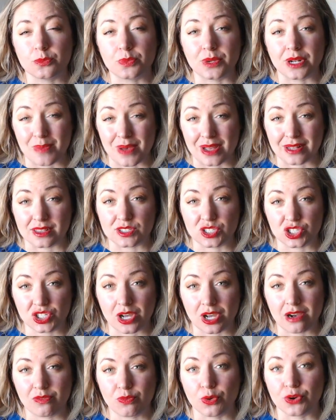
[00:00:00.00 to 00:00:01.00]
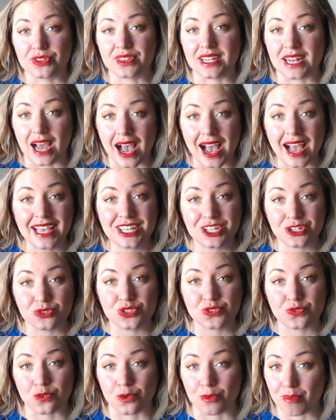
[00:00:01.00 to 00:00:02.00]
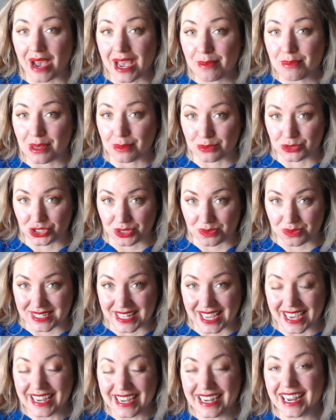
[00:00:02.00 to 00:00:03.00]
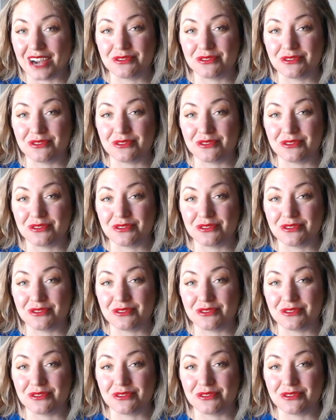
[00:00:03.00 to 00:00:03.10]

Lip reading: bit about the software that I use for my membership site.